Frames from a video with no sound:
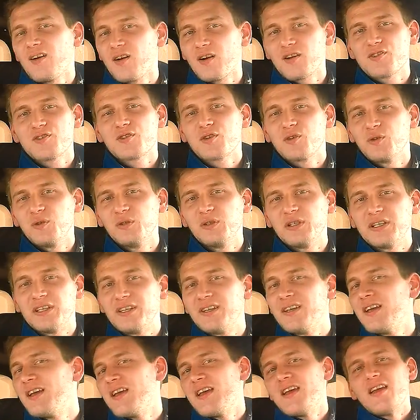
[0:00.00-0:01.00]
our
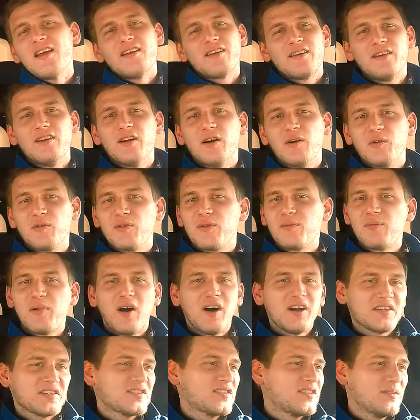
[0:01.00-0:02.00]
schoolie, you know, the
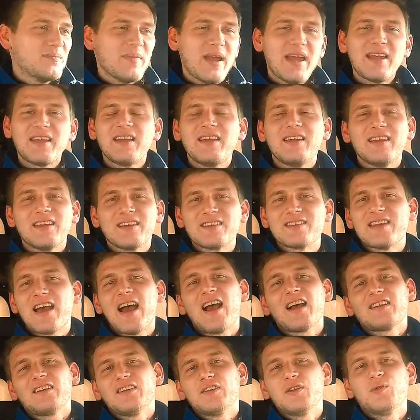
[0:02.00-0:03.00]
bus, to make it
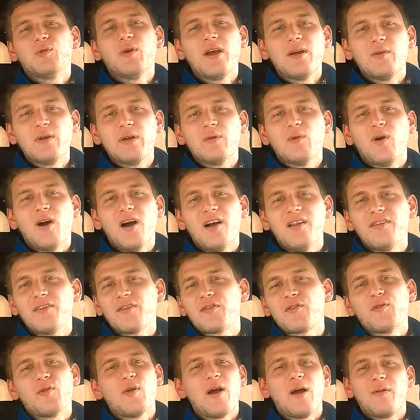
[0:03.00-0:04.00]
exactly the way we want
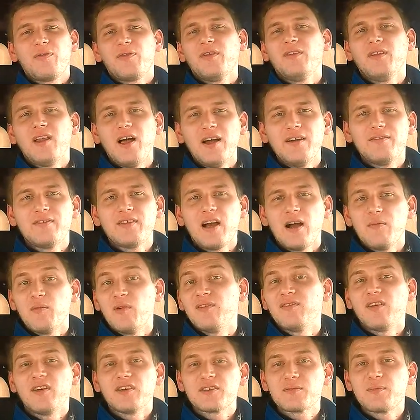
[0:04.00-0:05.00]
throughout the lifetime
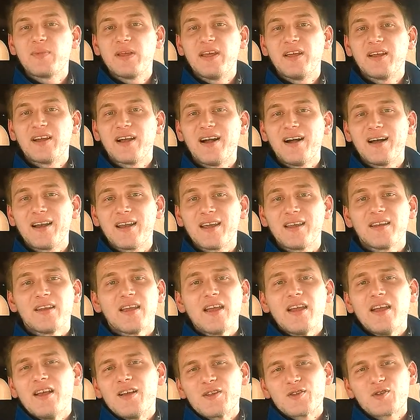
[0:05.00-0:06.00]
of us being on it.
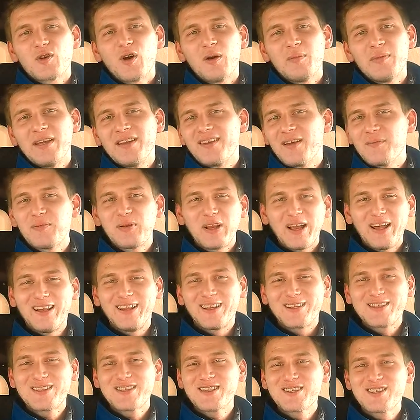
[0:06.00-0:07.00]
So, I mean, the
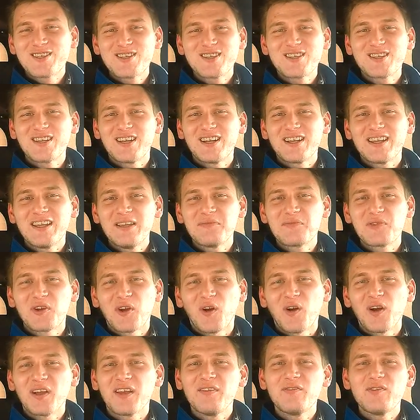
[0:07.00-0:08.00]
playlist is just going to keep
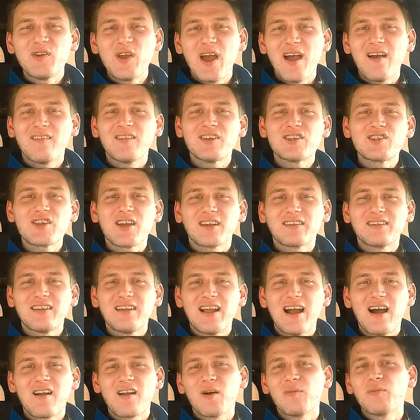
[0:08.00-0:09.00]
growing. If you haven't checked it
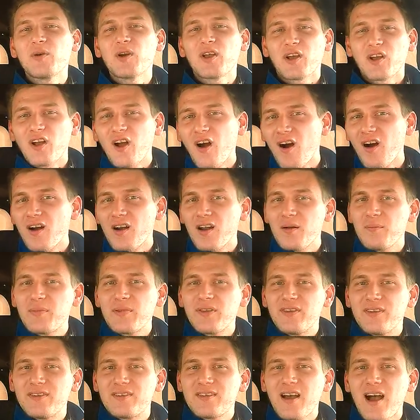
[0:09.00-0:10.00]
out, I'll put a card up in
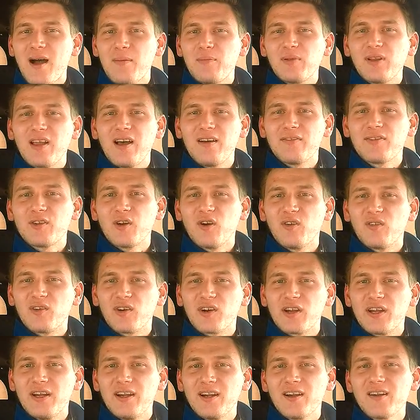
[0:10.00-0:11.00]
the top left
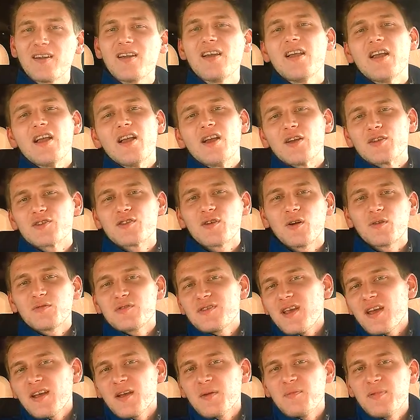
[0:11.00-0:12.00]
over here. So
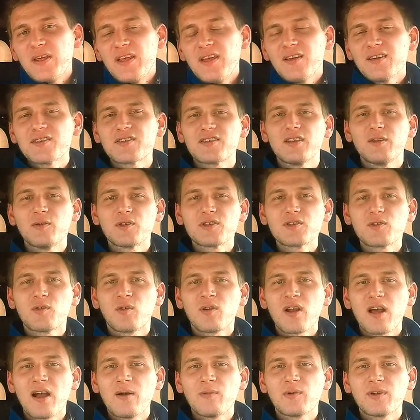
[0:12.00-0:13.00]
take a peek, see what's
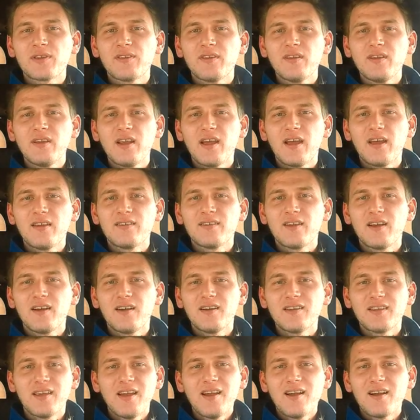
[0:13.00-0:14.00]
going on with it, and
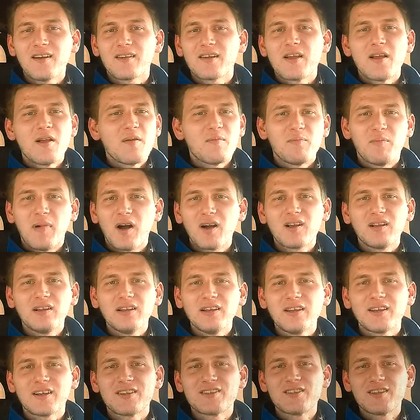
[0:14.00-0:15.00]
yeah, buckle
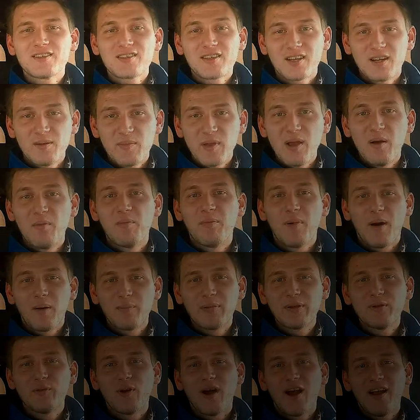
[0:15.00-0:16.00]
in, because it's going to be a
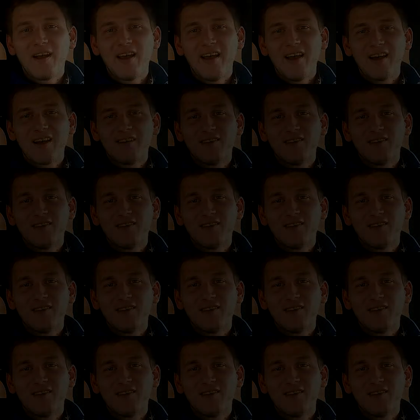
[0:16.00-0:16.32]
bumpy ride ahead